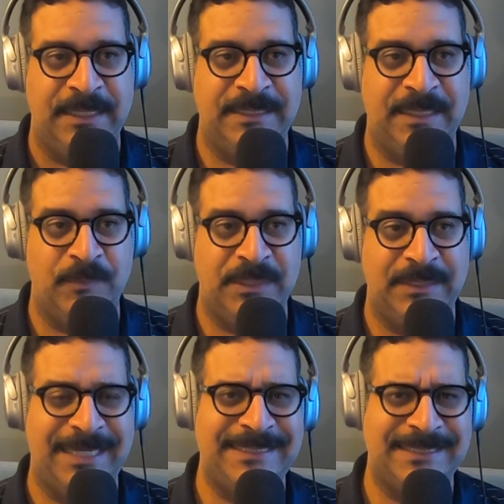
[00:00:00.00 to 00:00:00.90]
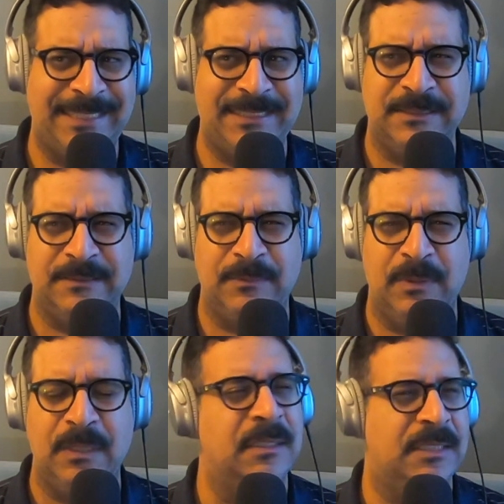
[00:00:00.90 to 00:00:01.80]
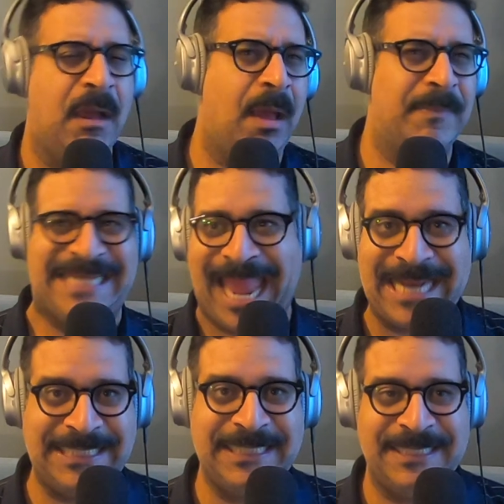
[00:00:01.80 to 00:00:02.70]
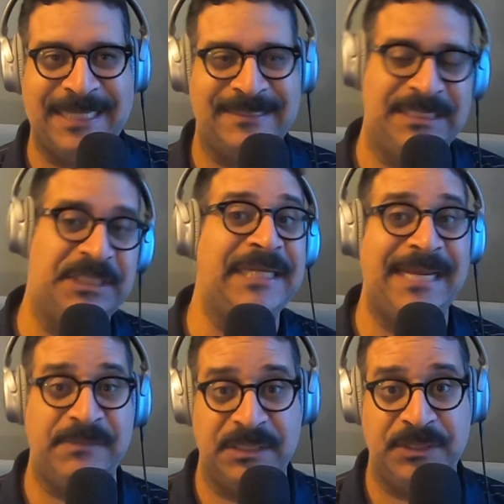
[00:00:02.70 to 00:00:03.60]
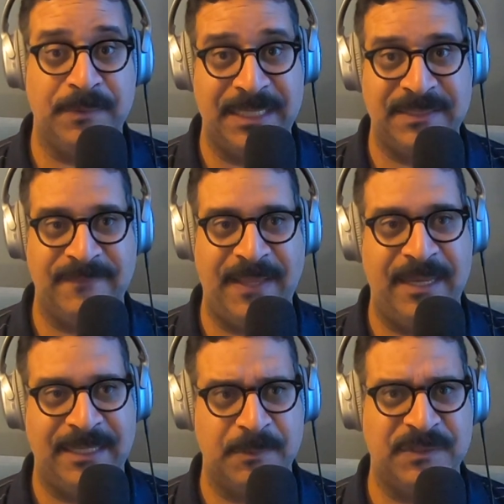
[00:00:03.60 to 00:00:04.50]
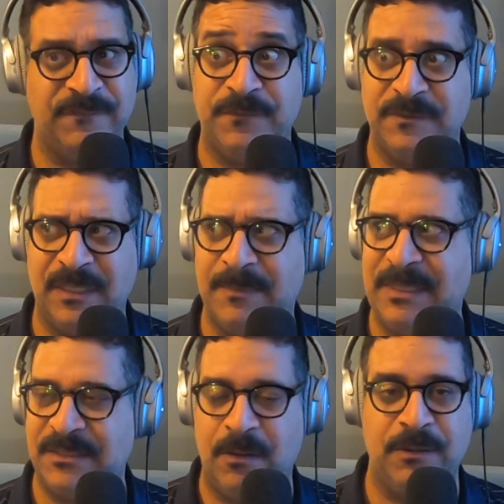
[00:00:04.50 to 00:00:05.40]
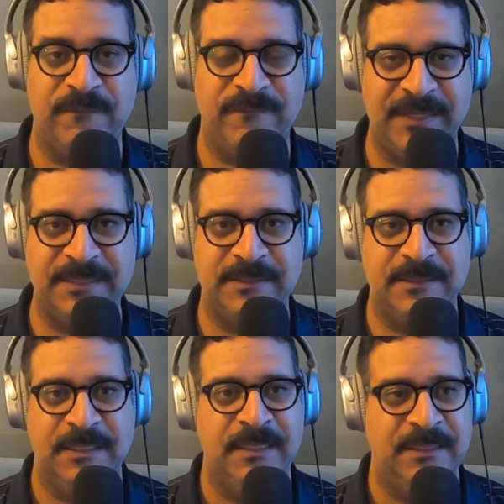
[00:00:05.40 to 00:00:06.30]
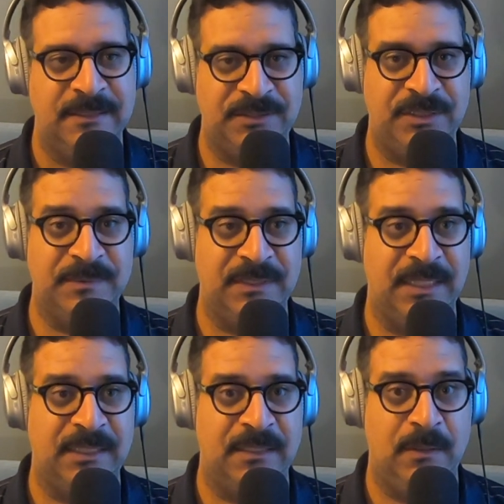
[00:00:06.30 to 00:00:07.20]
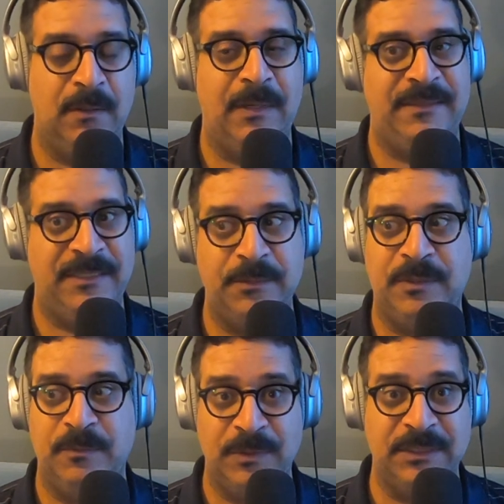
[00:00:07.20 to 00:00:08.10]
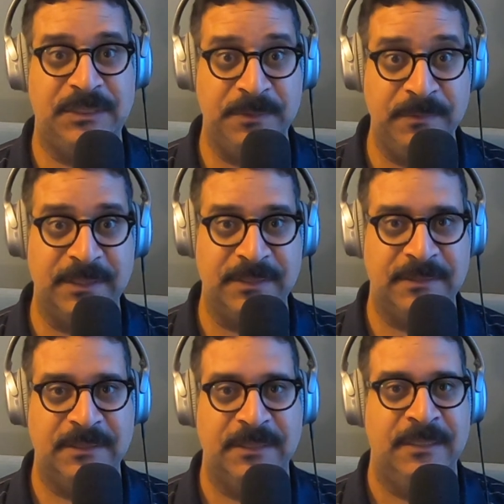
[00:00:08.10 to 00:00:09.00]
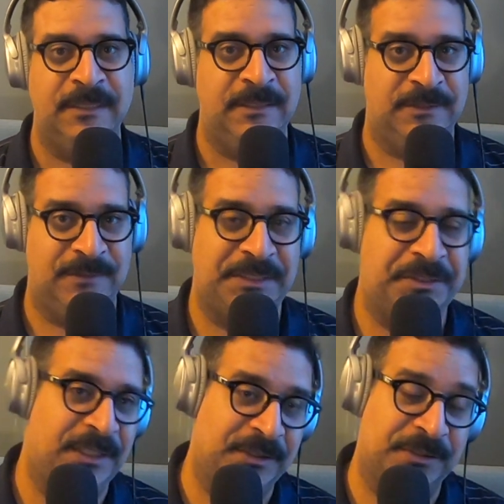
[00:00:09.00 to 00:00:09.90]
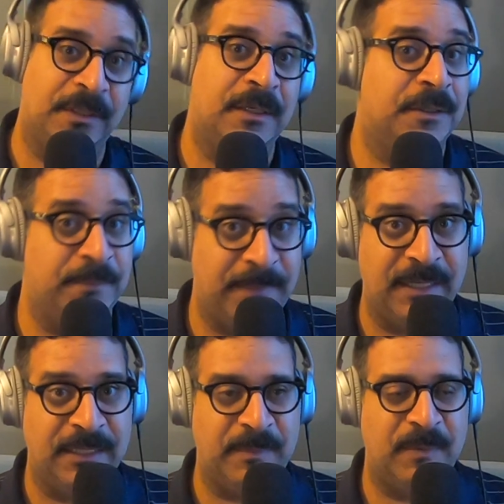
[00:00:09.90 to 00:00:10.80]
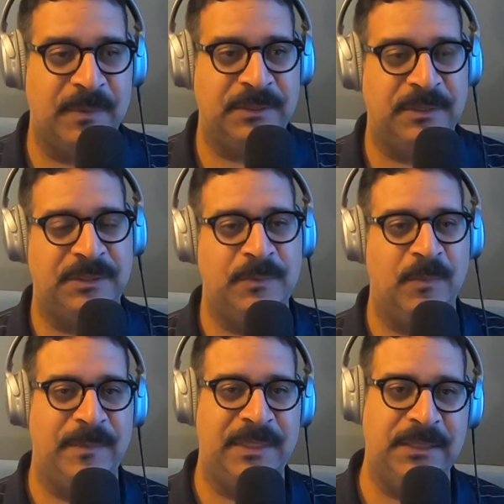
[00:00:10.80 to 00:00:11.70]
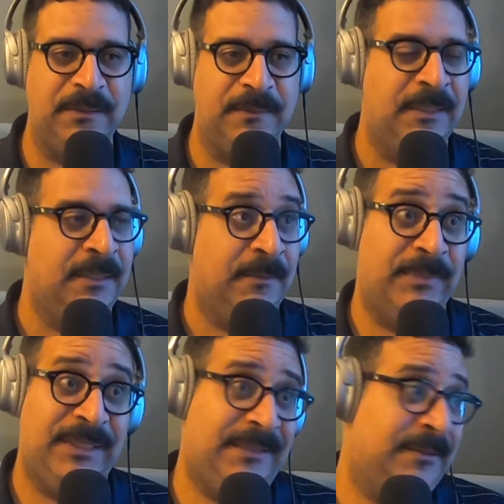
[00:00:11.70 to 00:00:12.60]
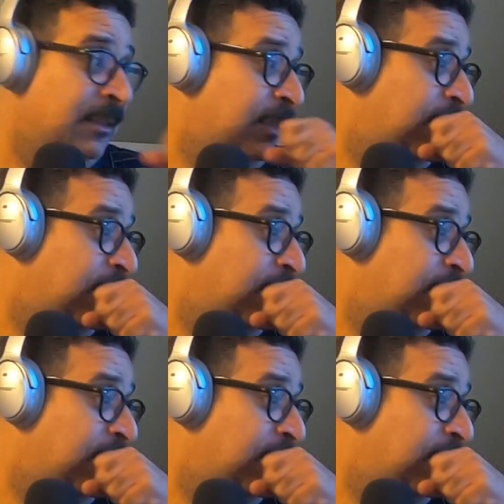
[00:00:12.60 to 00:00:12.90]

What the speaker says: then I did like a comedy acting class, and then she came to the showcase of that, and that was the first time I saw on her face that she was like, oh, I think you can really do this. So that changed her mind about what she wanted me to do. But